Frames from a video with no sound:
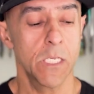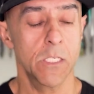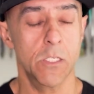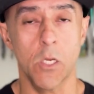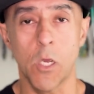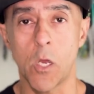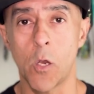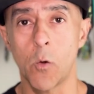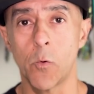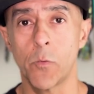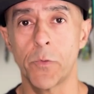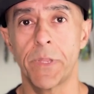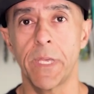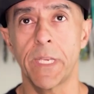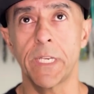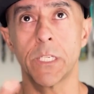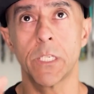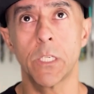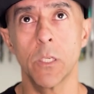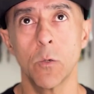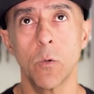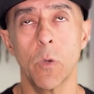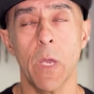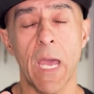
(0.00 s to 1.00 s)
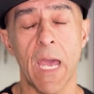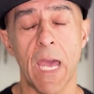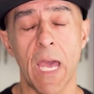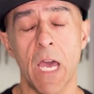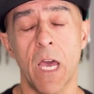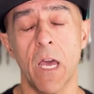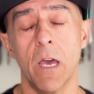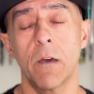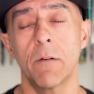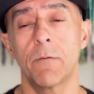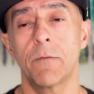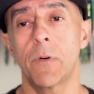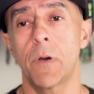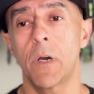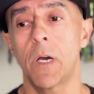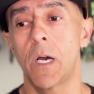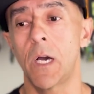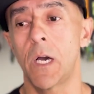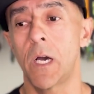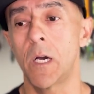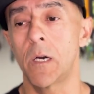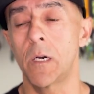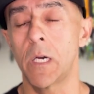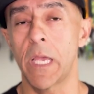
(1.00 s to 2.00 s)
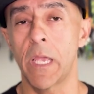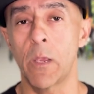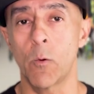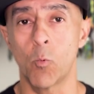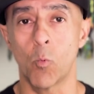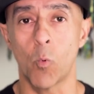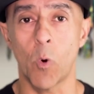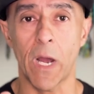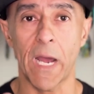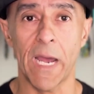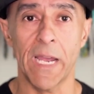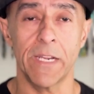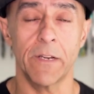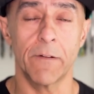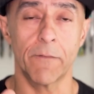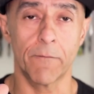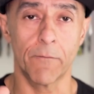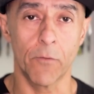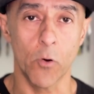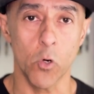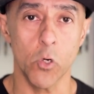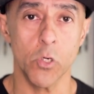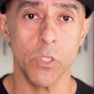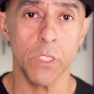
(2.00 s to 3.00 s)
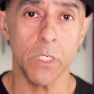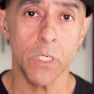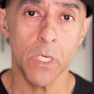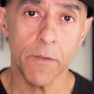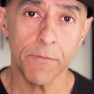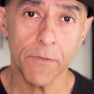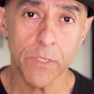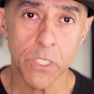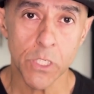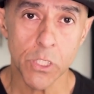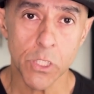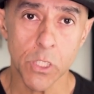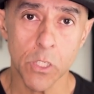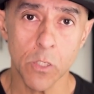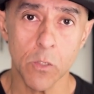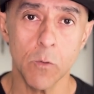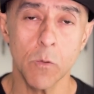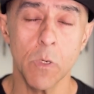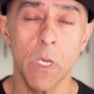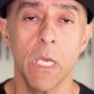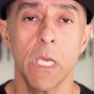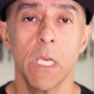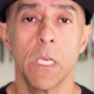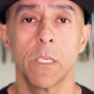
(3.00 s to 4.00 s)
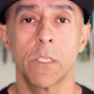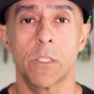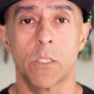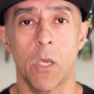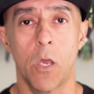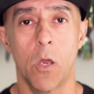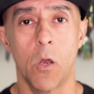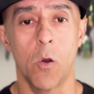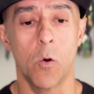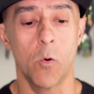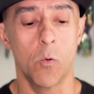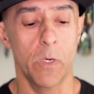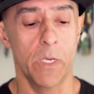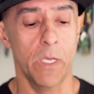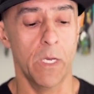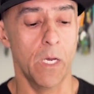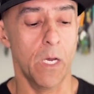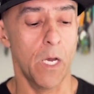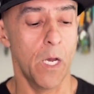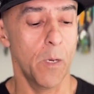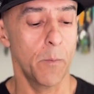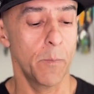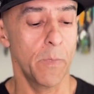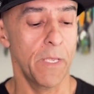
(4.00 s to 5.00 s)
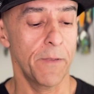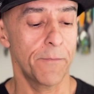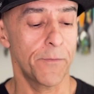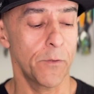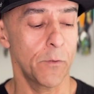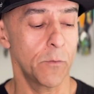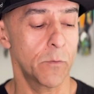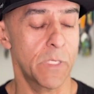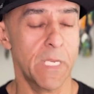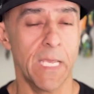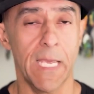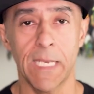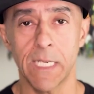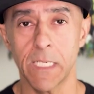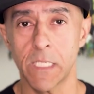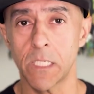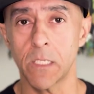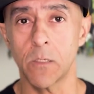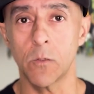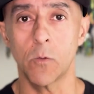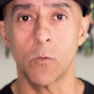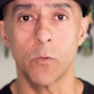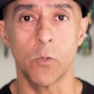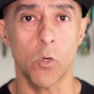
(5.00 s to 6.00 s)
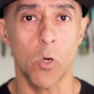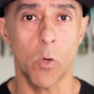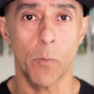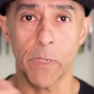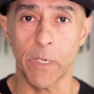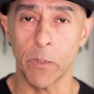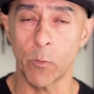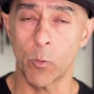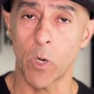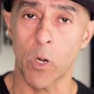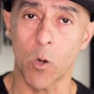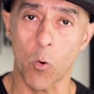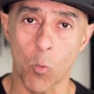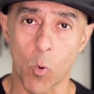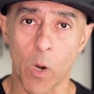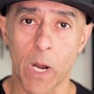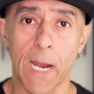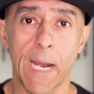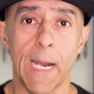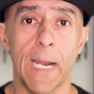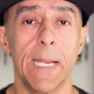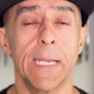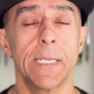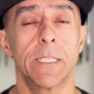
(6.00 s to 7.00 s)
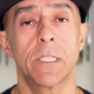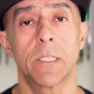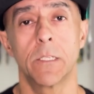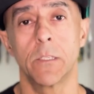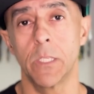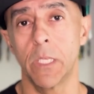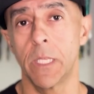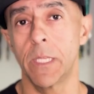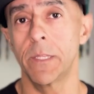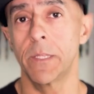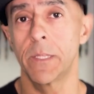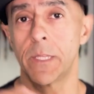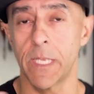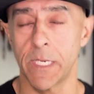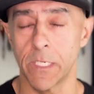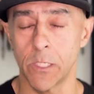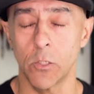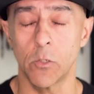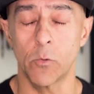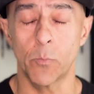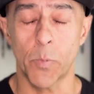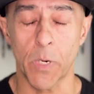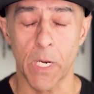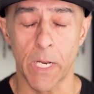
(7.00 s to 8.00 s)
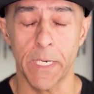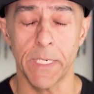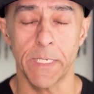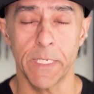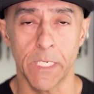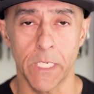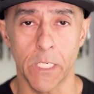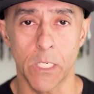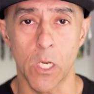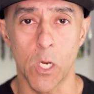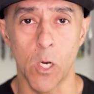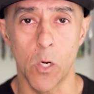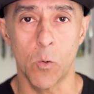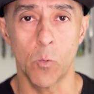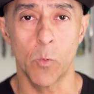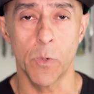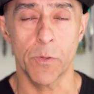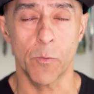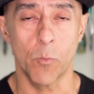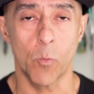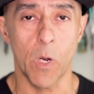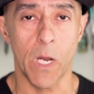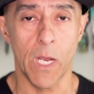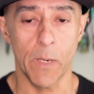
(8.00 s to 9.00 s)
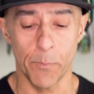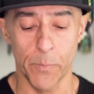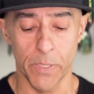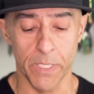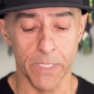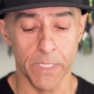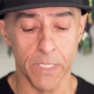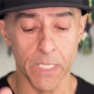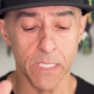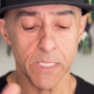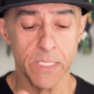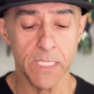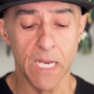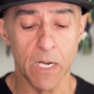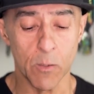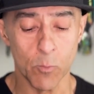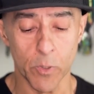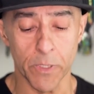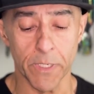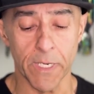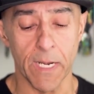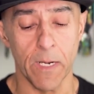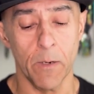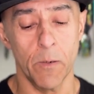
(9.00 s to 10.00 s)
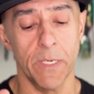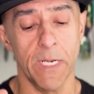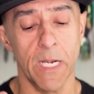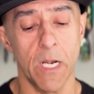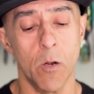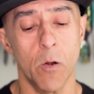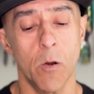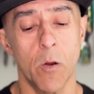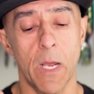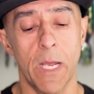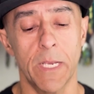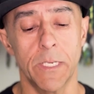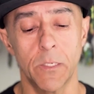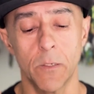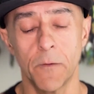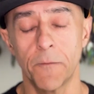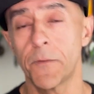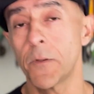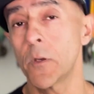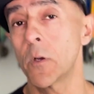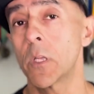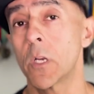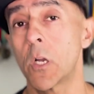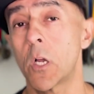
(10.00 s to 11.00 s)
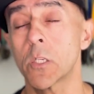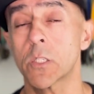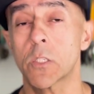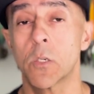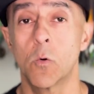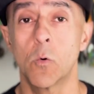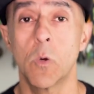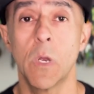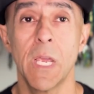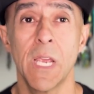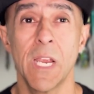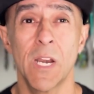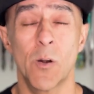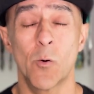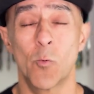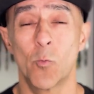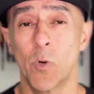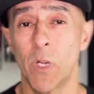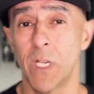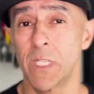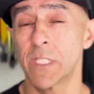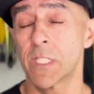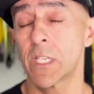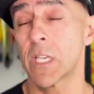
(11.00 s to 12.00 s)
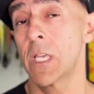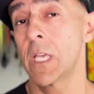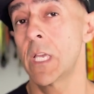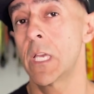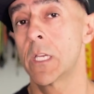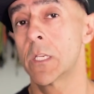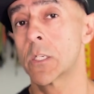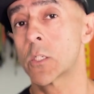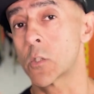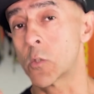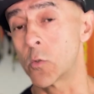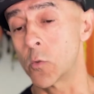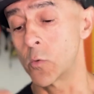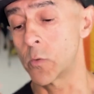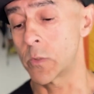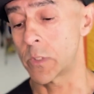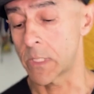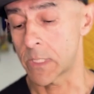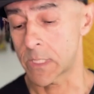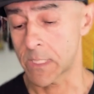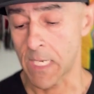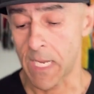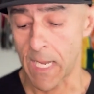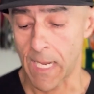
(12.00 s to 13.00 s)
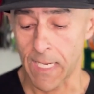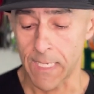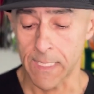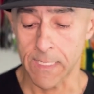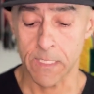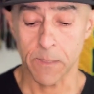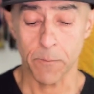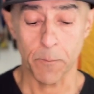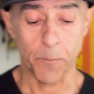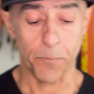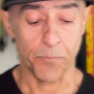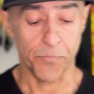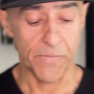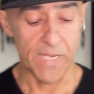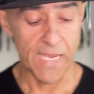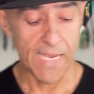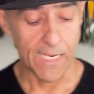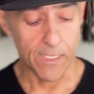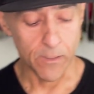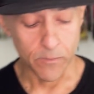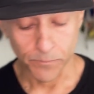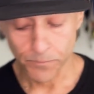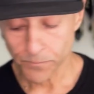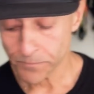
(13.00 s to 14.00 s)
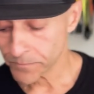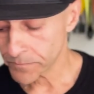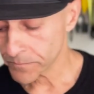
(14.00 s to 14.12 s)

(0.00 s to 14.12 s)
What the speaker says: So they do have a wide version of this shoe. So if you tend to normally wear wides, then you'll probably need to go with a wide. But it does not run narrow. I do feel it also runs true to size. Now,